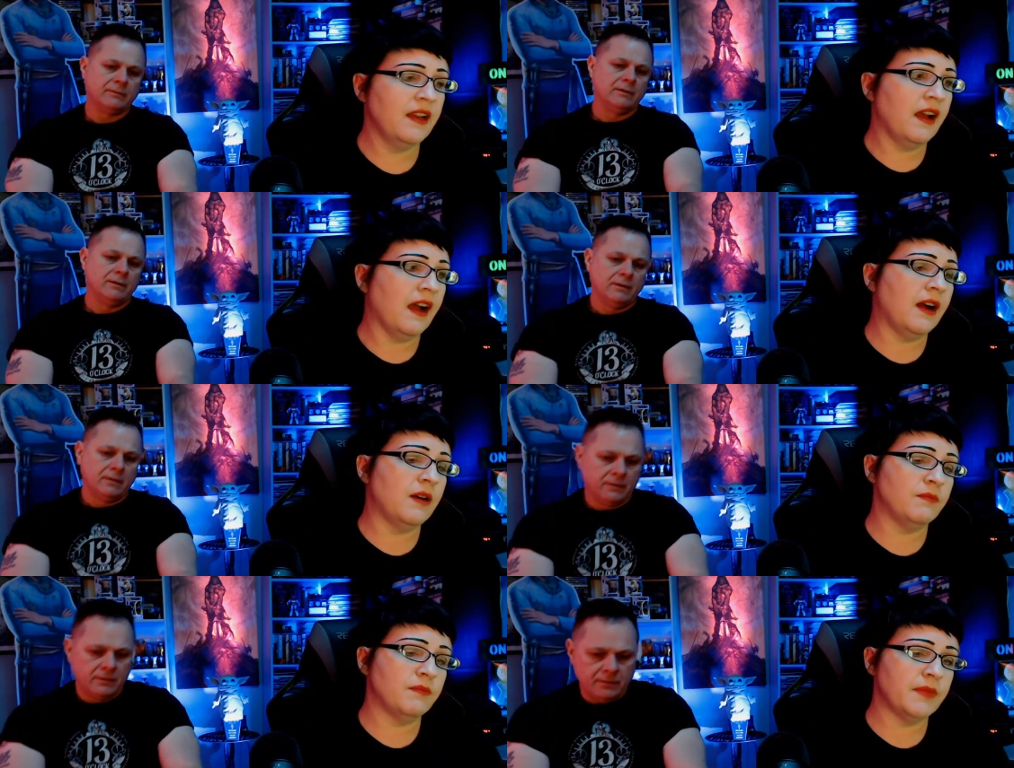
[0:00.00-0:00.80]

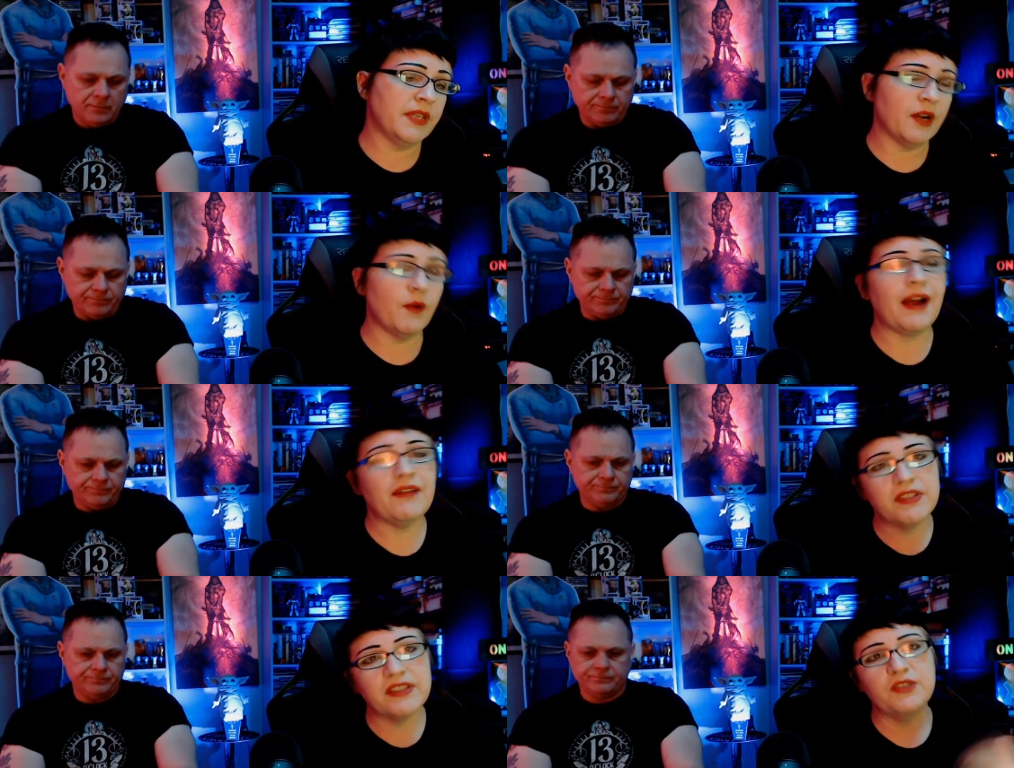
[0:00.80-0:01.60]
Speaker 1: Um, you know,
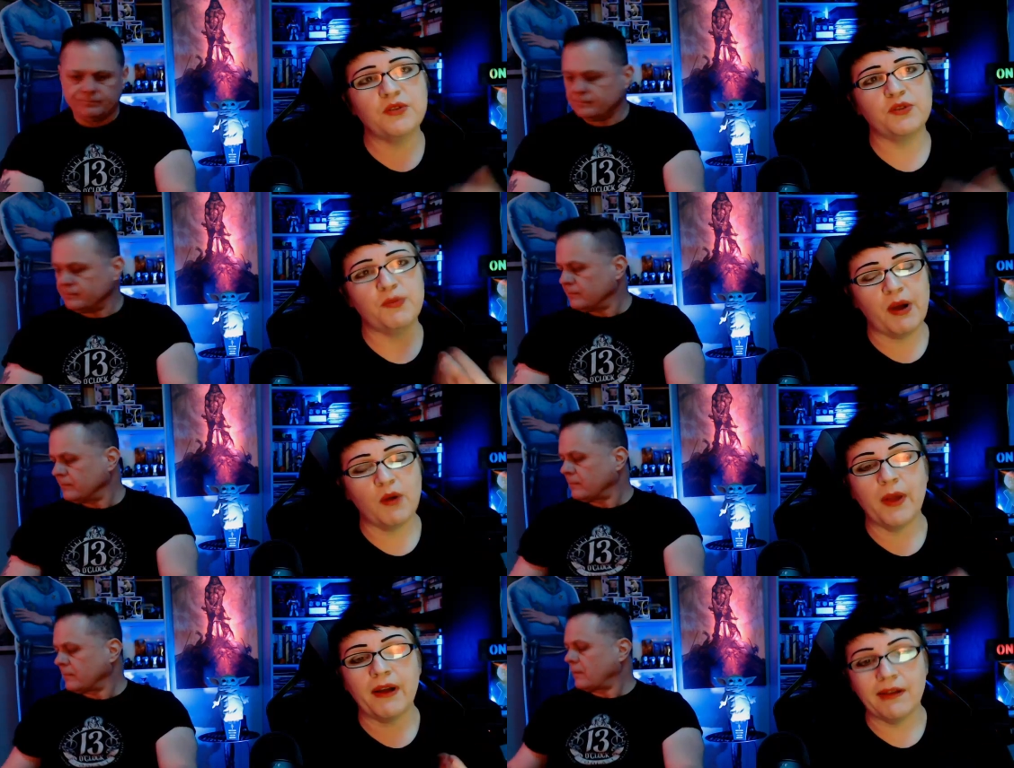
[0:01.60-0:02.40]
obviously George Romero
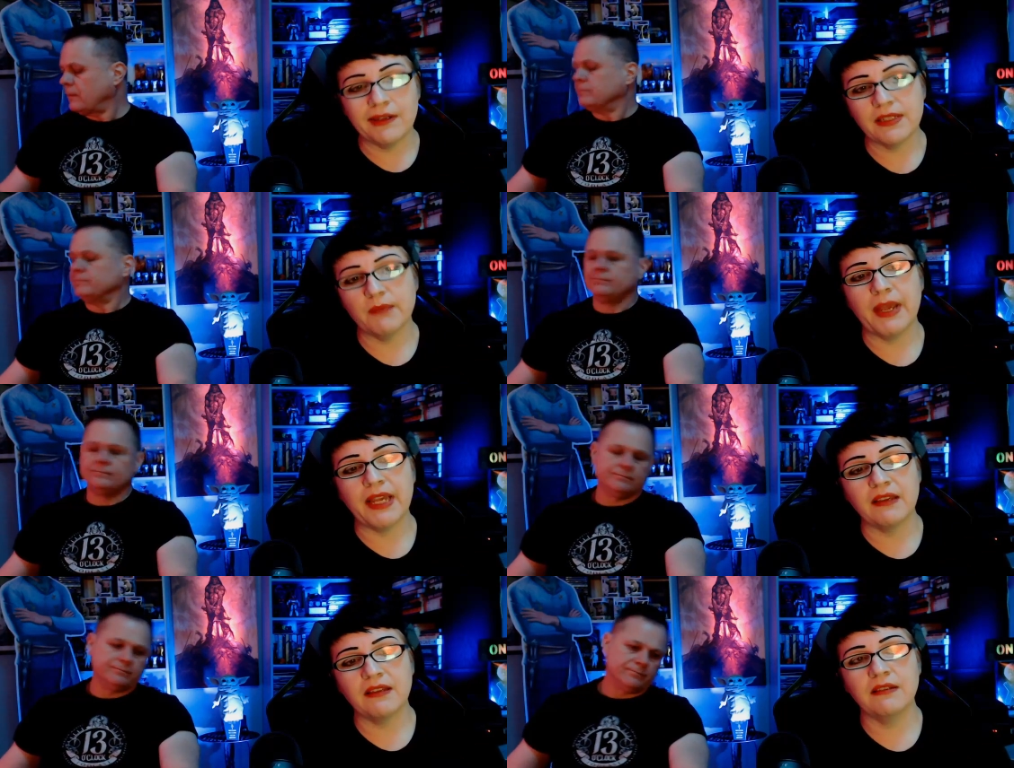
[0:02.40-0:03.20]
went on to
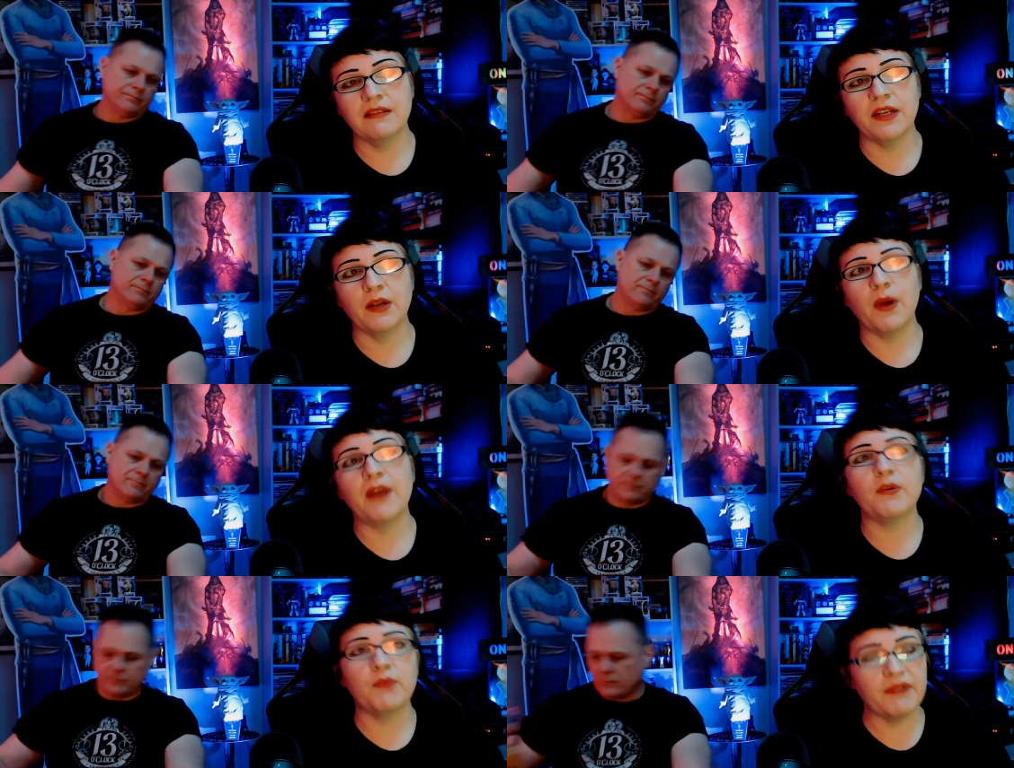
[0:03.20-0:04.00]
make, you know,
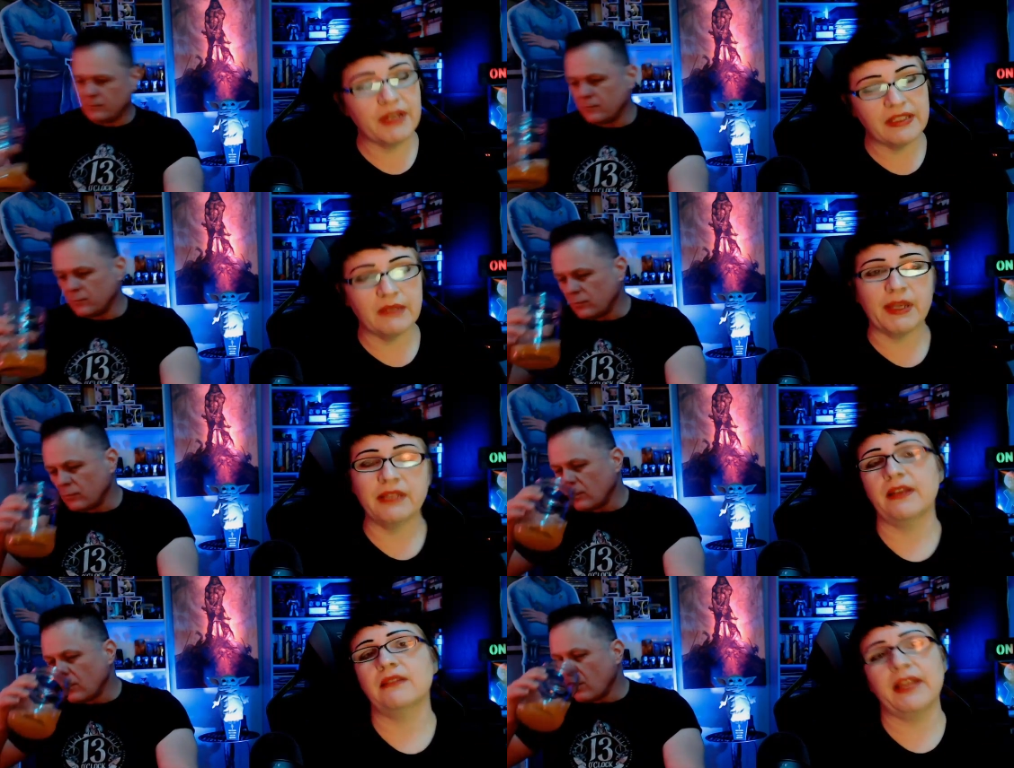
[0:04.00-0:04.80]
other movies. He made
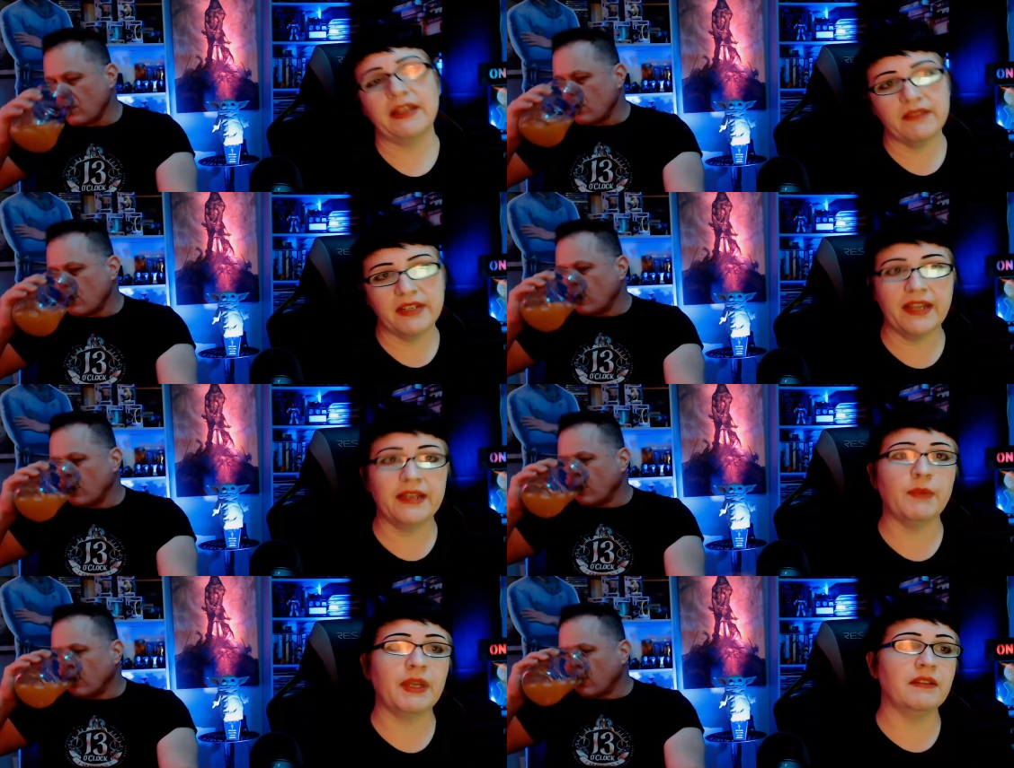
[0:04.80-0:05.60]
like Land of the Dead, he
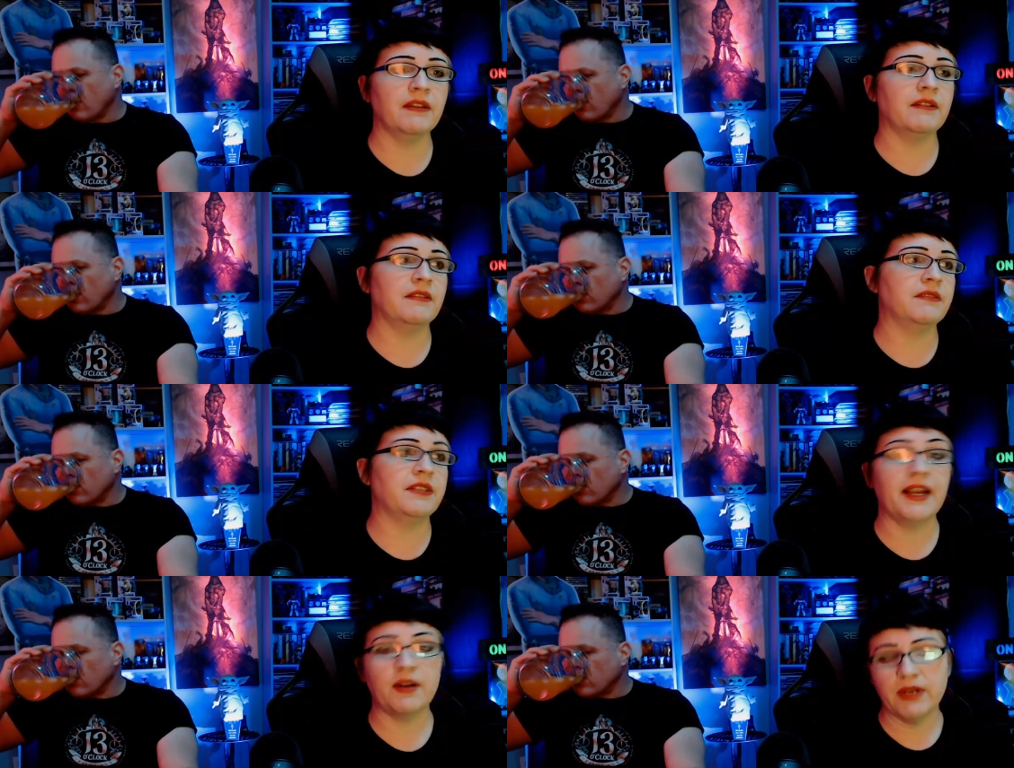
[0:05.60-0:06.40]
made uh,
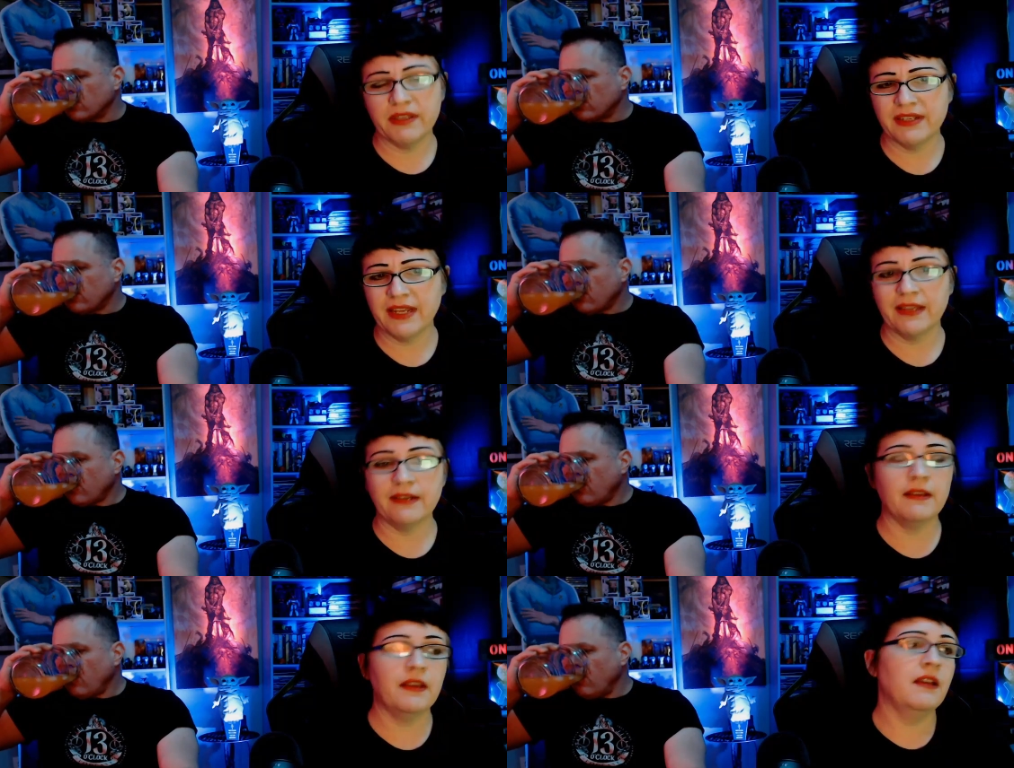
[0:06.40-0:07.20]
Diary of the
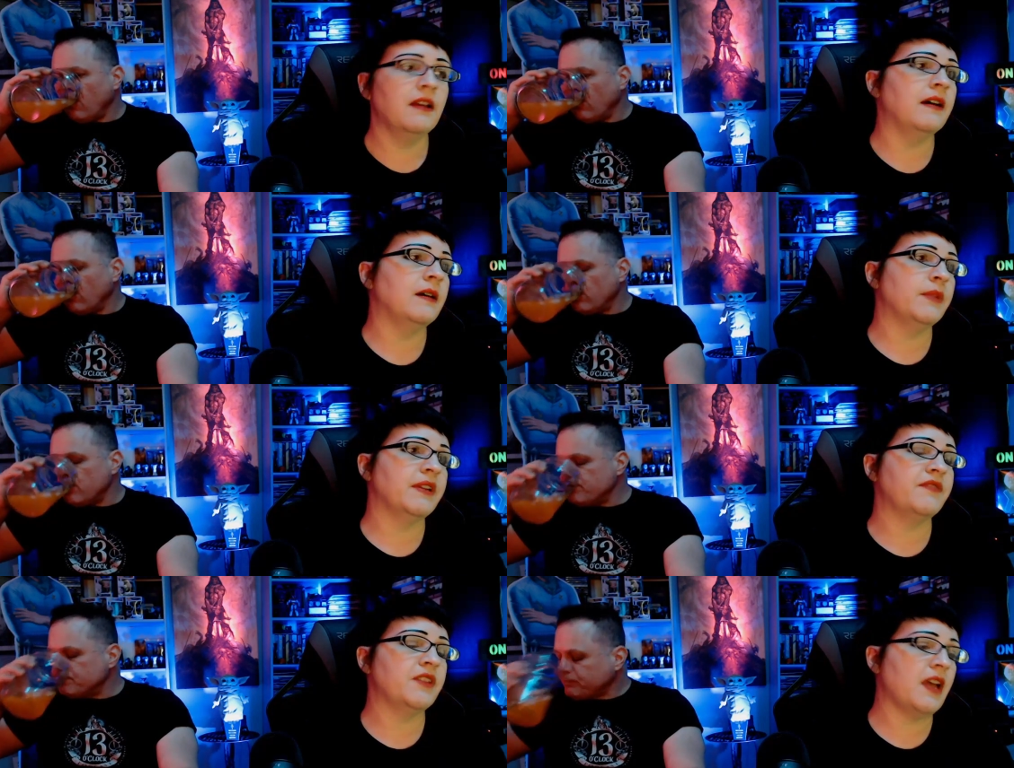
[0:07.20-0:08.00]
Dead, um, and a
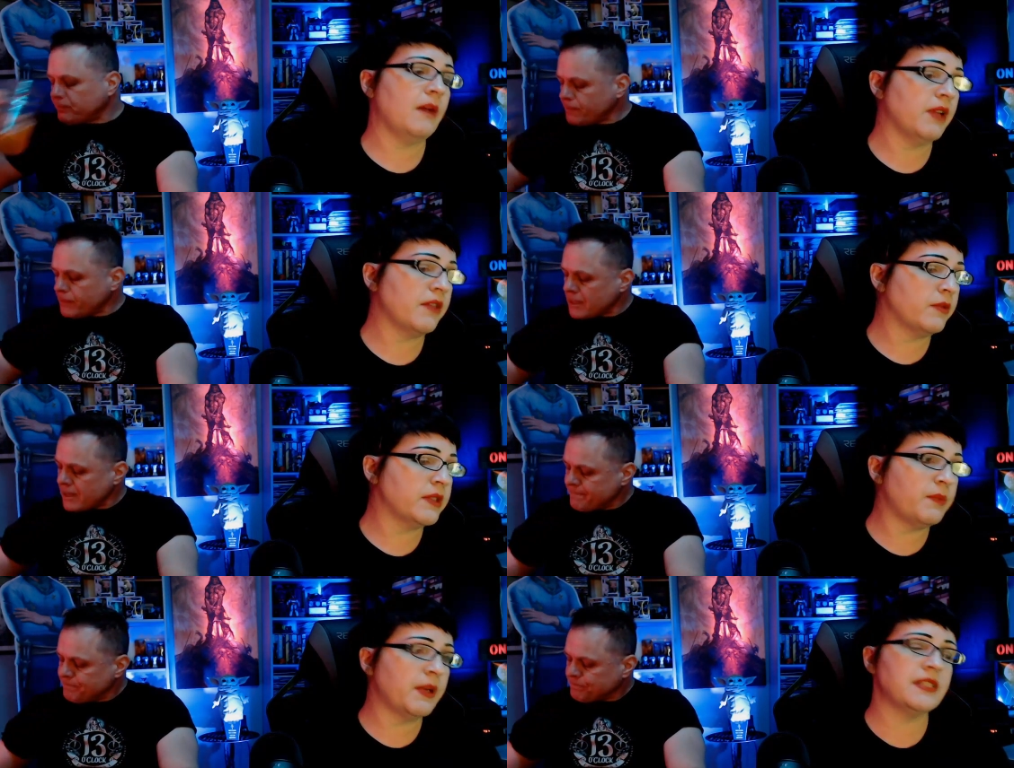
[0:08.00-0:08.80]
few couple other ones,
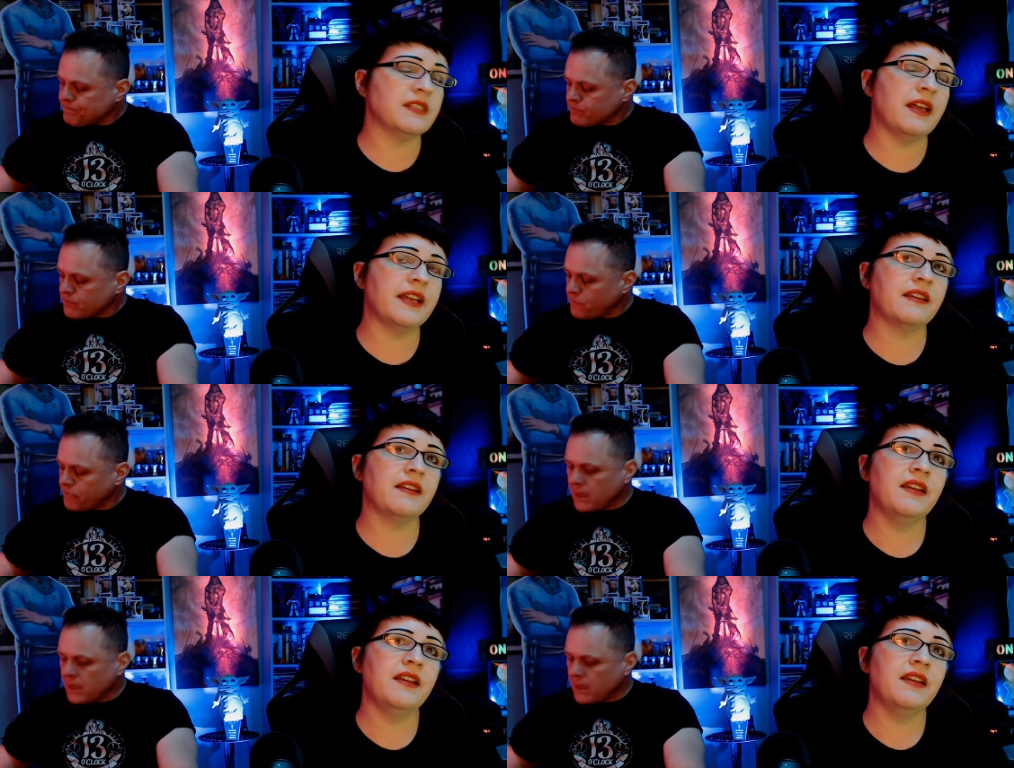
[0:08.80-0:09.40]
but it's like